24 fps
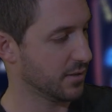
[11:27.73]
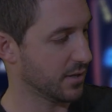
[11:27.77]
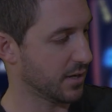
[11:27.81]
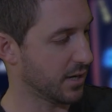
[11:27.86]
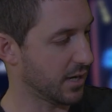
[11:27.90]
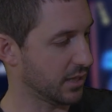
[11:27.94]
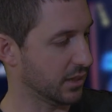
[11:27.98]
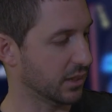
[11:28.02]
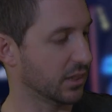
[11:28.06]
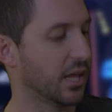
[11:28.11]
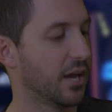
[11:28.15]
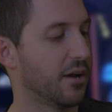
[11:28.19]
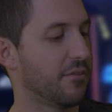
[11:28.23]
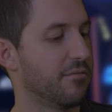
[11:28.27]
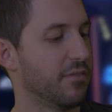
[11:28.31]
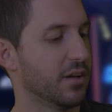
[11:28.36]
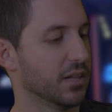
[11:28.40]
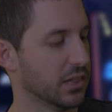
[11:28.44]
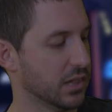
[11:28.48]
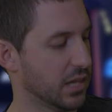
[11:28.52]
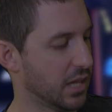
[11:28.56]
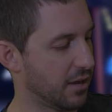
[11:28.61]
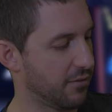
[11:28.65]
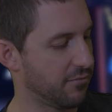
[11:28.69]
I
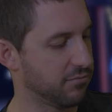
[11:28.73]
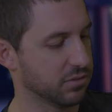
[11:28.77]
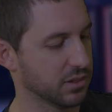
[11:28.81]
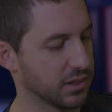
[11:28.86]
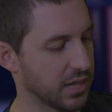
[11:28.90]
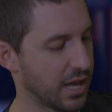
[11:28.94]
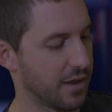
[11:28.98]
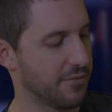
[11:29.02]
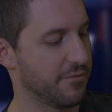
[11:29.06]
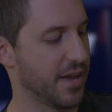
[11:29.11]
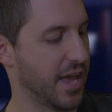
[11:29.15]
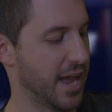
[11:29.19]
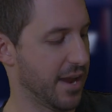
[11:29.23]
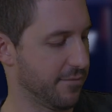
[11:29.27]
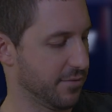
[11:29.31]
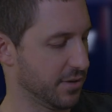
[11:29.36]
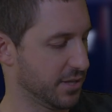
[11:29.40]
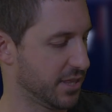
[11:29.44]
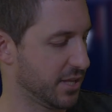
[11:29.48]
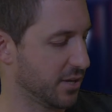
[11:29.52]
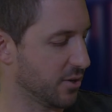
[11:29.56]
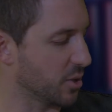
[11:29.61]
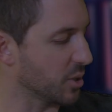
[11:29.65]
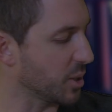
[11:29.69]
love
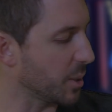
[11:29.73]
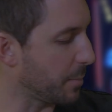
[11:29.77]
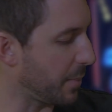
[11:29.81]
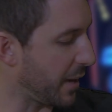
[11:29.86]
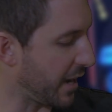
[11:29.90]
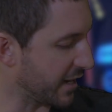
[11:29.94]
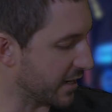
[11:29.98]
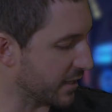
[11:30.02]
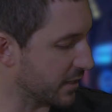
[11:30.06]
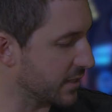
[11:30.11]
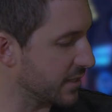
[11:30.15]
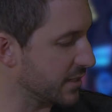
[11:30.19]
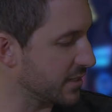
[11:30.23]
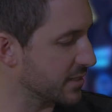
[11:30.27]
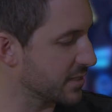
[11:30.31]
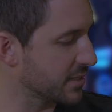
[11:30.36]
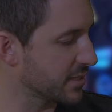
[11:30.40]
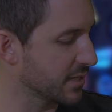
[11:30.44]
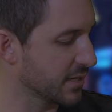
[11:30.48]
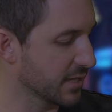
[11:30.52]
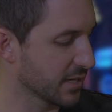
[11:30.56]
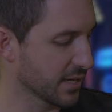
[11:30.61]
everything on the back of this,